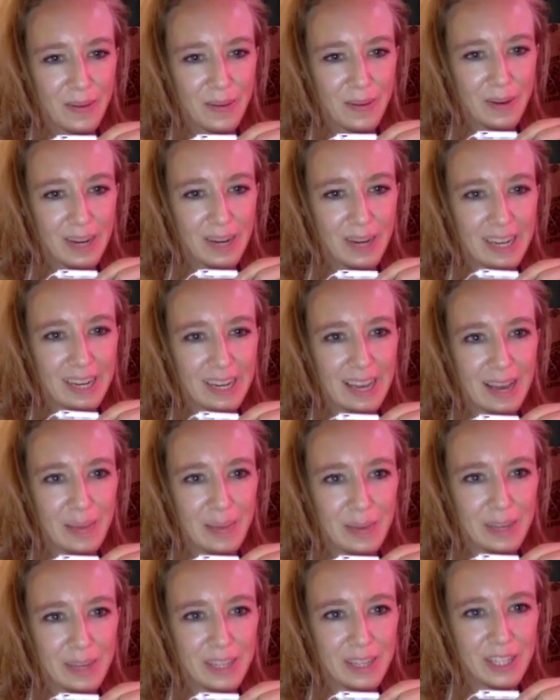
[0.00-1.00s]
What an
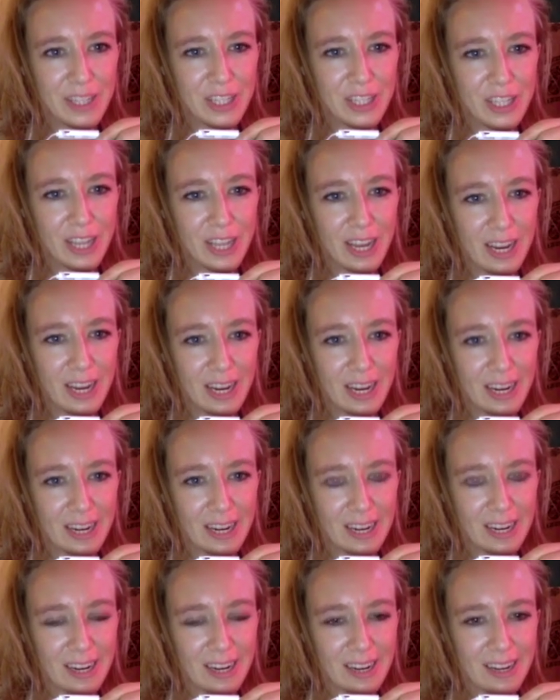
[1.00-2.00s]
epic
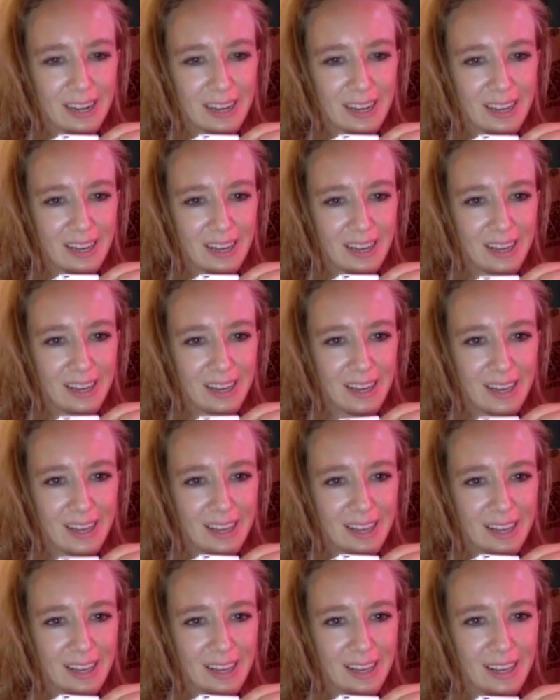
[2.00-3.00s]
share.
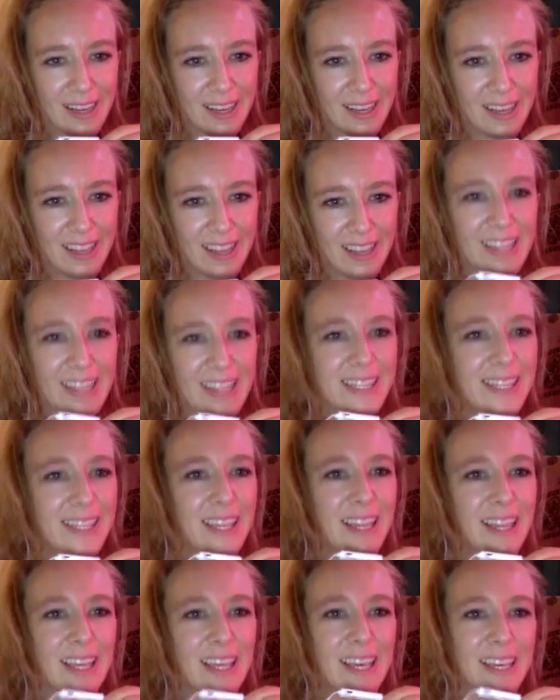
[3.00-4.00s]
That's
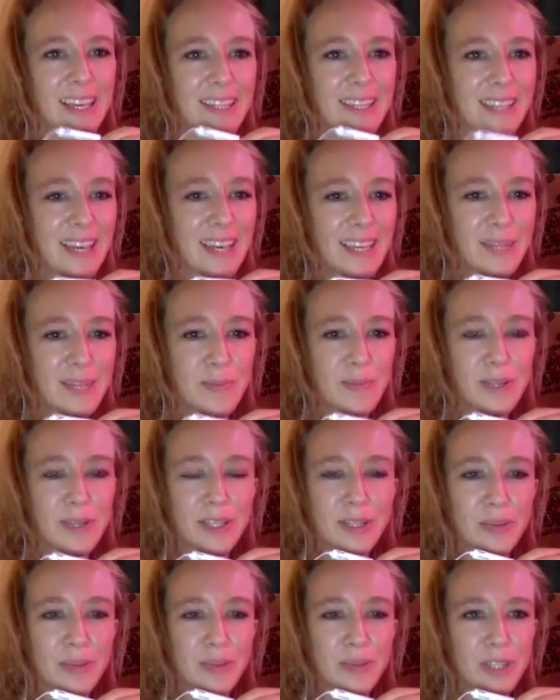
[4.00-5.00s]
the thing. It's like as
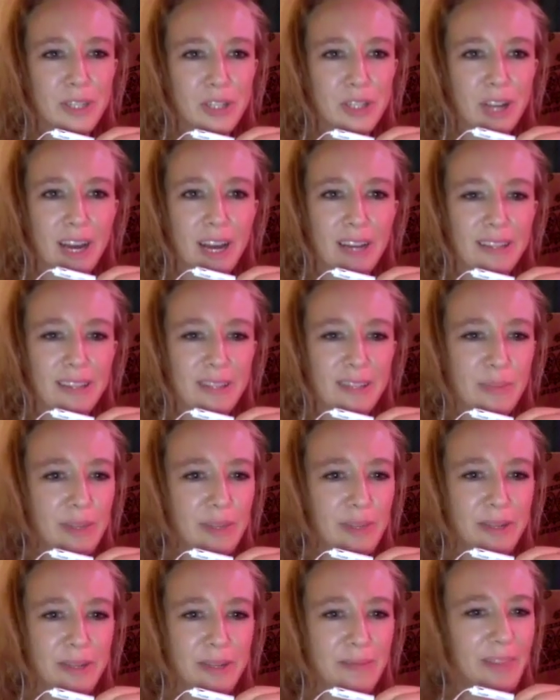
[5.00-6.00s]
much as we try to
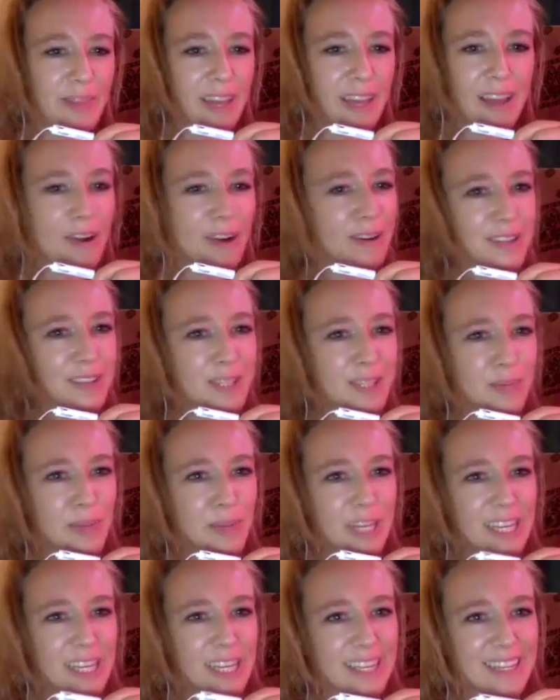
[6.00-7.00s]
split them, they aren't
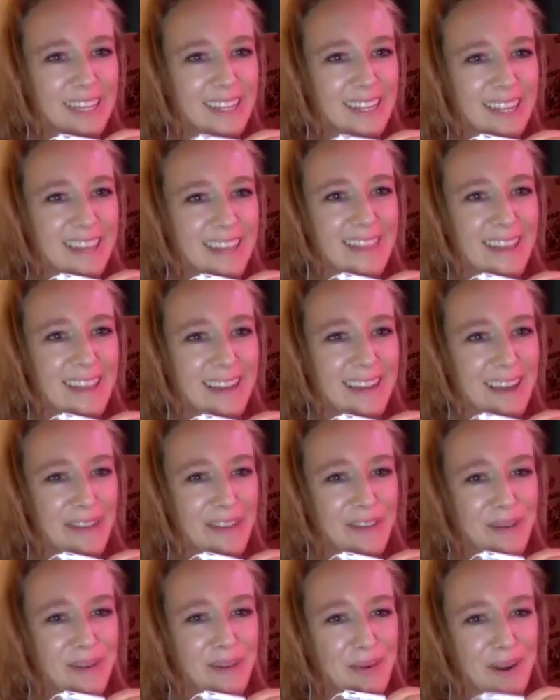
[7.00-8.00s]
split, and they
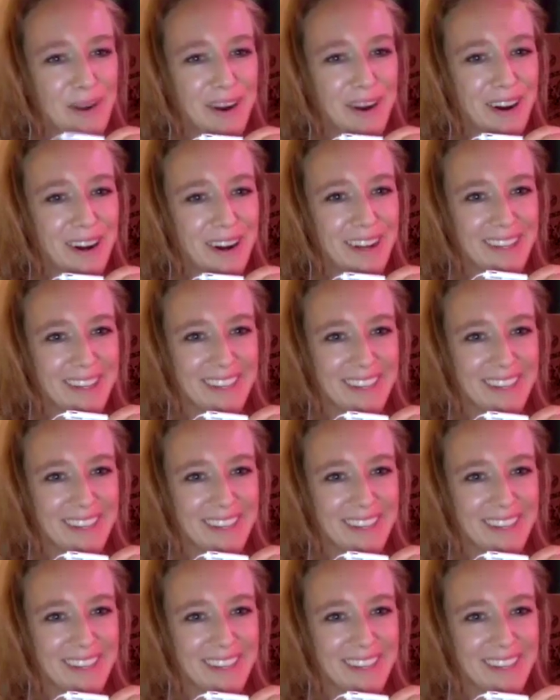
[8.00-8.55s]
never were.